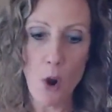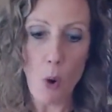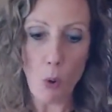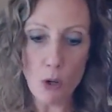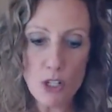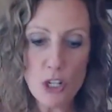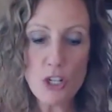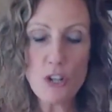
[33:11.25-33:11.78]

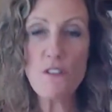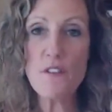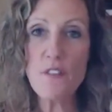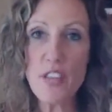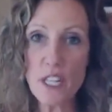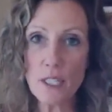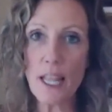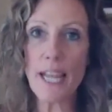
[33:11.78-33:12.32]
Or did you
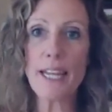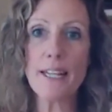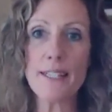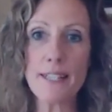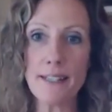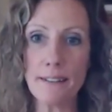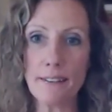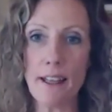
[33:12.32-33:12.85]
feel like it's
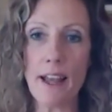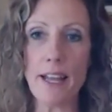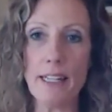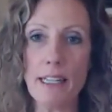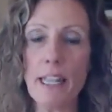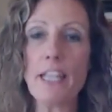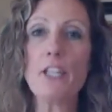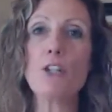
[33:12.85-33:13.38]
in a line,
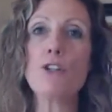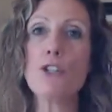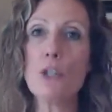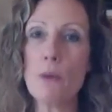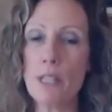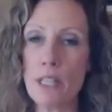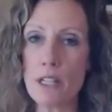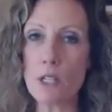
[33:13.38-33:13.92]
like you're
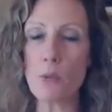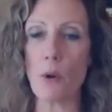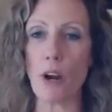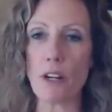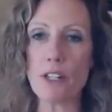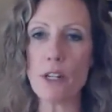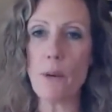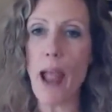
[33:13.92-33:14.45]
doing this
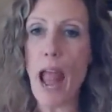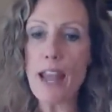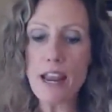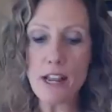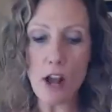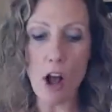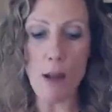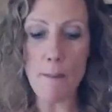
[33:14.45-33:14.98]
work? So any
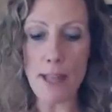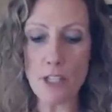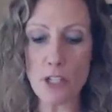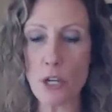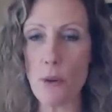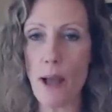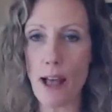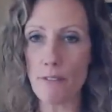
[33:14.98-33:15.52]
comments
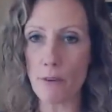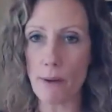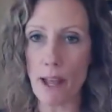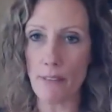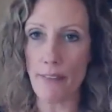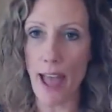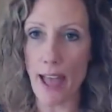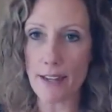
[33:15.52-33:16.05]
you have
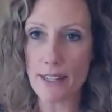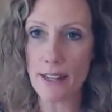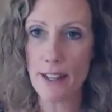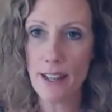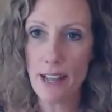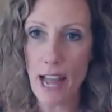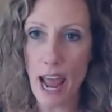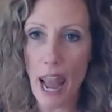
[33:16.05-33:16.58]
around that,
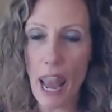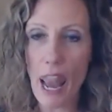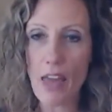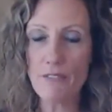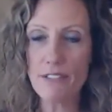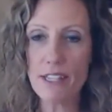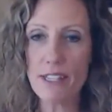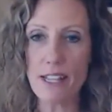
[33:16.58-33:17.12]
I
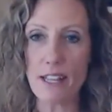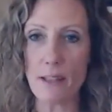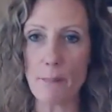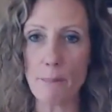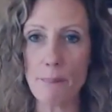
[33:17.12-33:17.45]
love to see them.